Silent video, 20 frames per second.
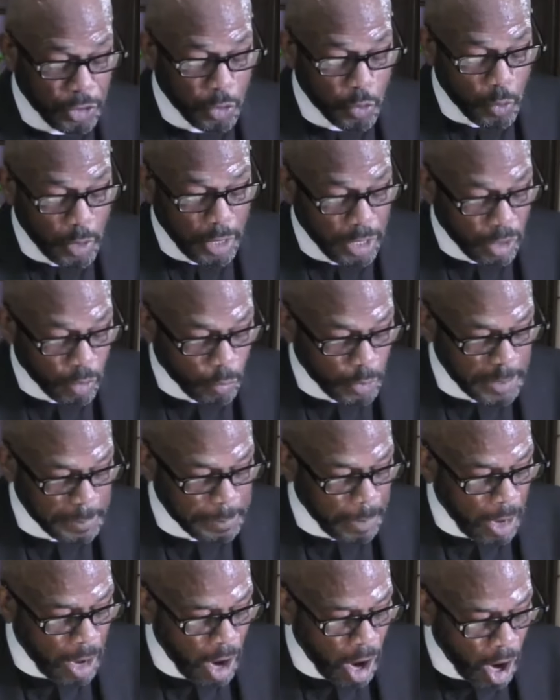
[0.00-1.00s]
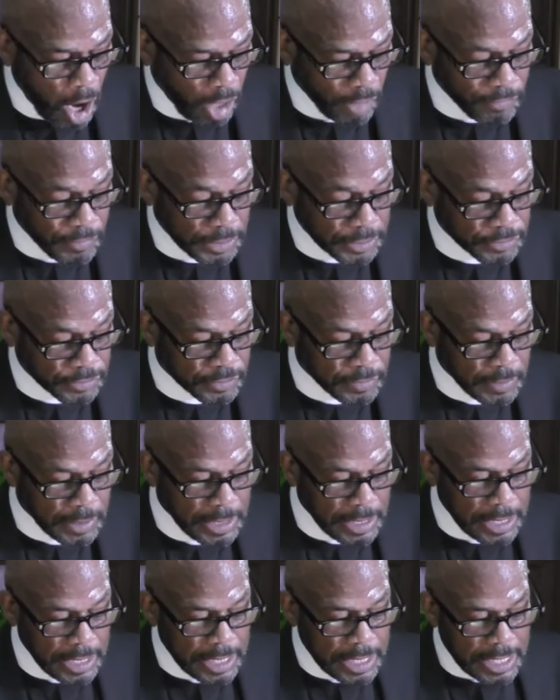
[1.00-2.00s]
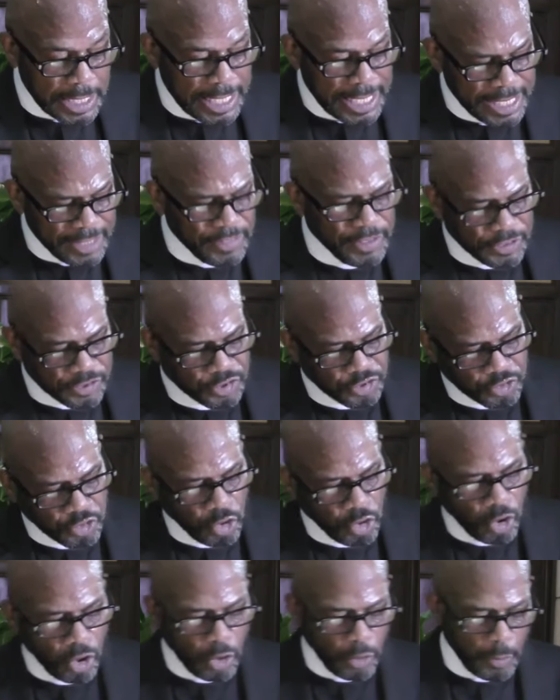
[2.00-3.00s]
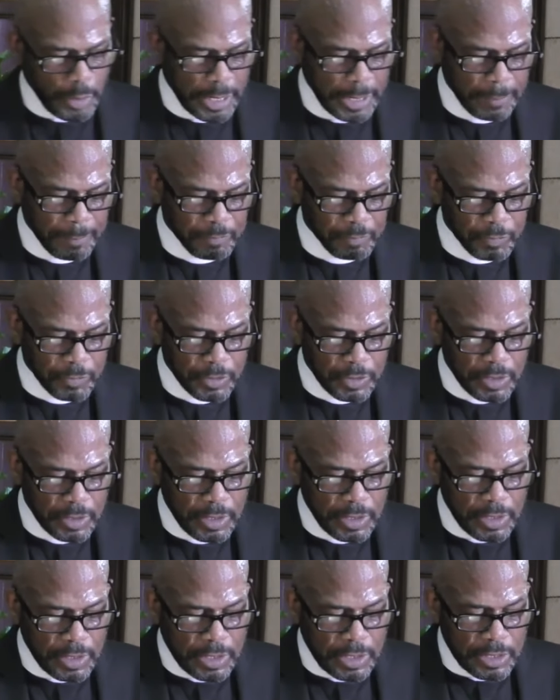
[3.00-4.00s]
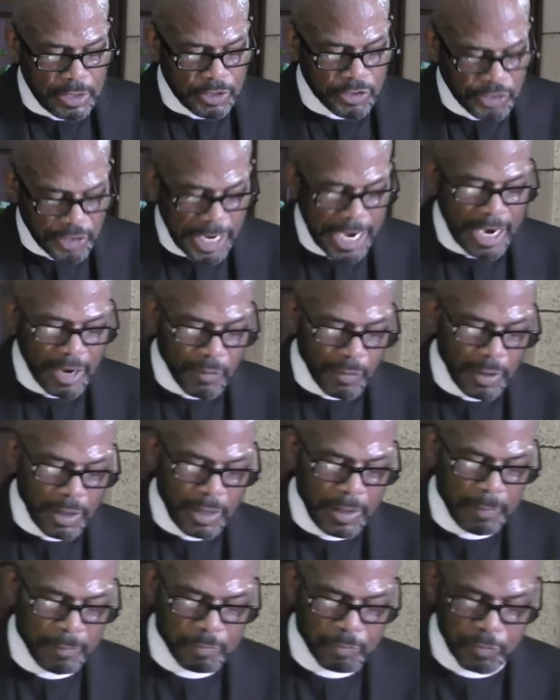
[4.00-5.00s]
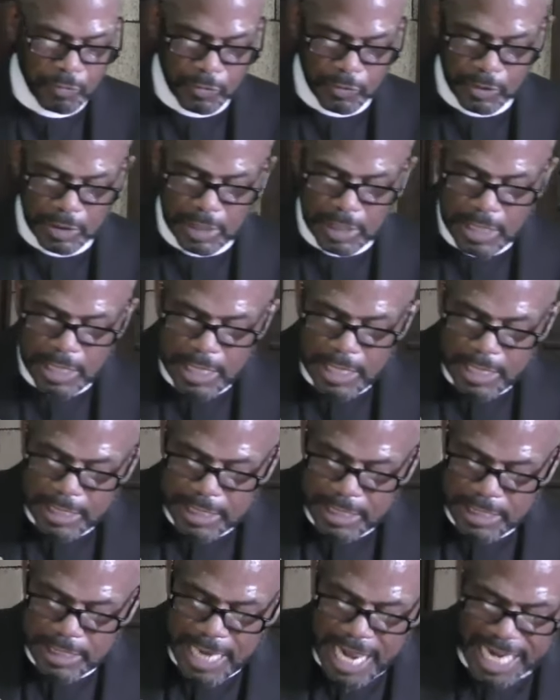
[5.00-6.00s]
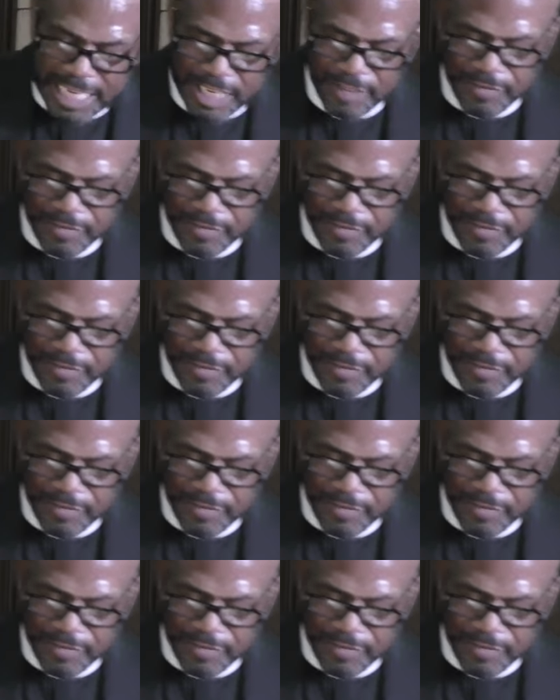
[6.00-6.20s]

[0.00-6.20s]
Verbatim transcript: you will reap a harvest in this story. Sarah, not